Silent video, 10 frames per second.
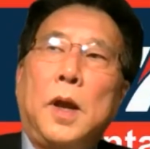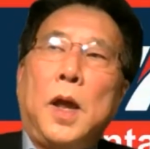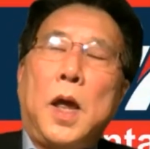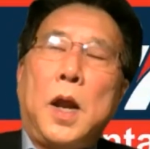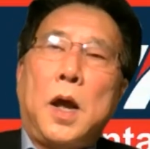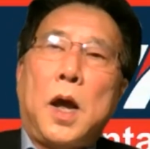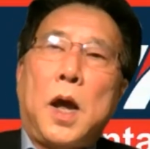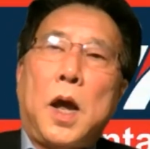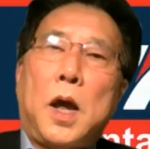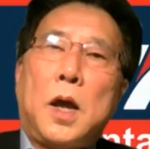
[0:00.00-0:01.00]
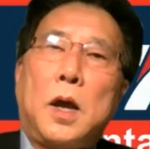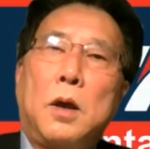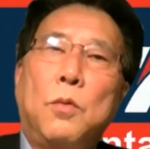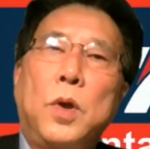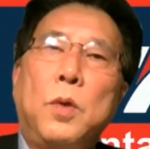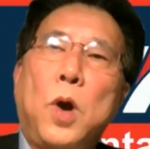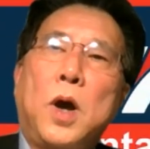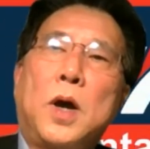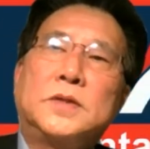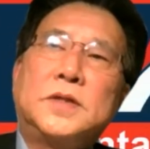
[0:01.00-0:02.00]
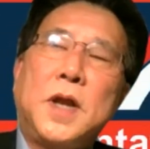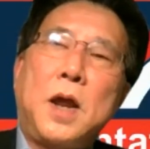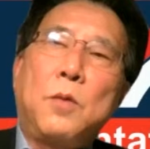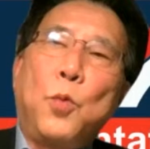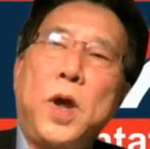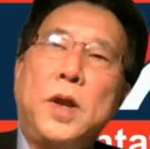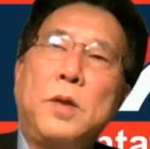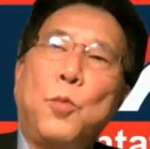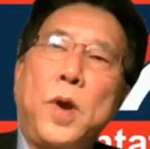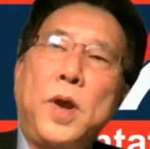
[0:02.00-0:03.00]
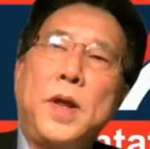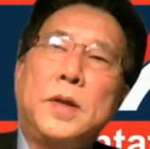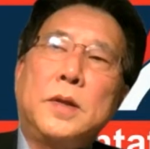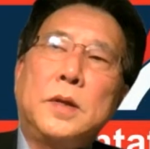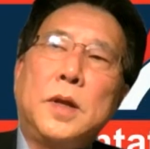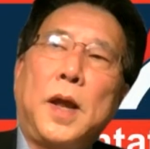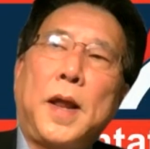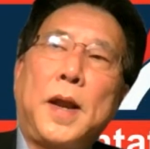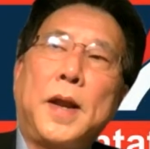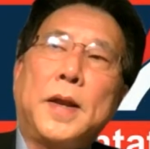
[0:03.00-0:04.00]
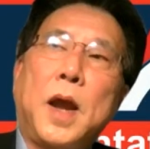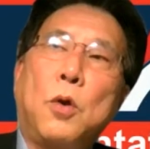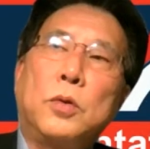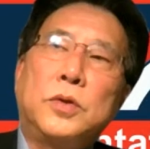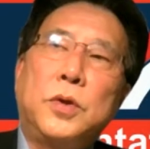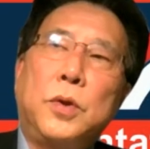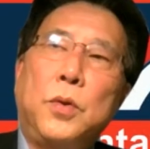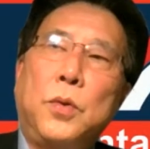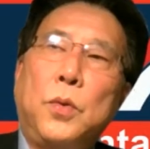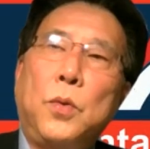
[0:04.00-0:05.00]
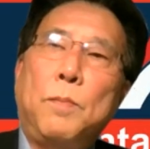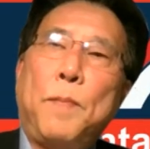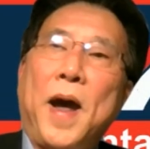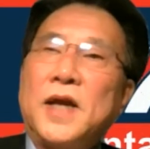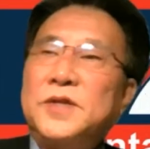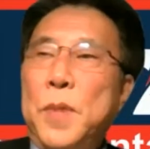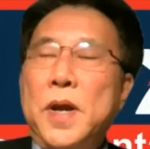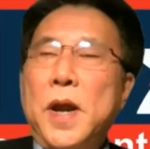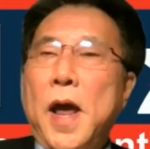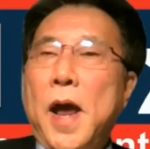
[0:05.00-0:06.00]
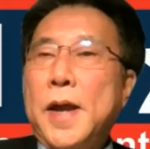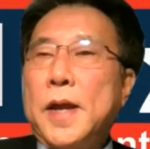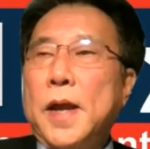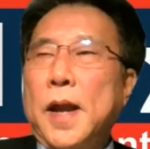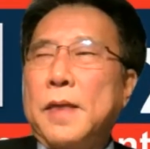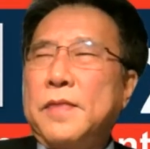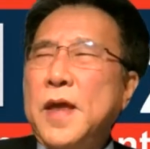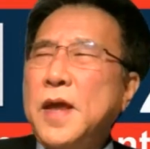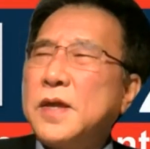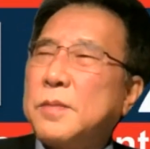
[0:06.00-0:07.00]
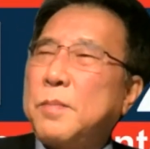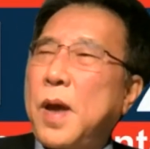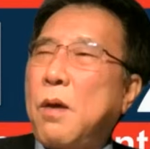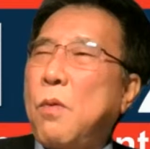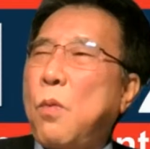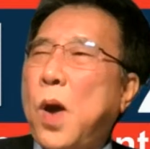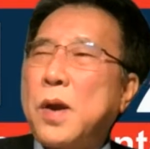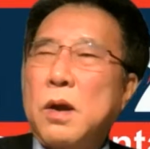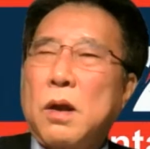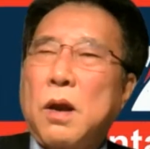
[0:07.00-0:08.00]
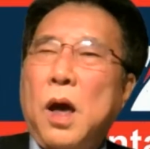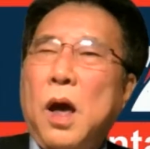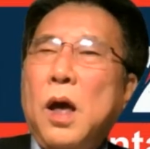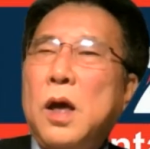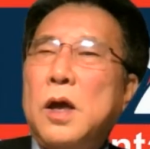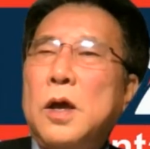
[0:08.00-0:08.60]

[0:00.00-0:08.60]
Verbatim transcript: And uh, we were sit there and waited, waited, and then it going to past midnight, and I think it's about one o'clock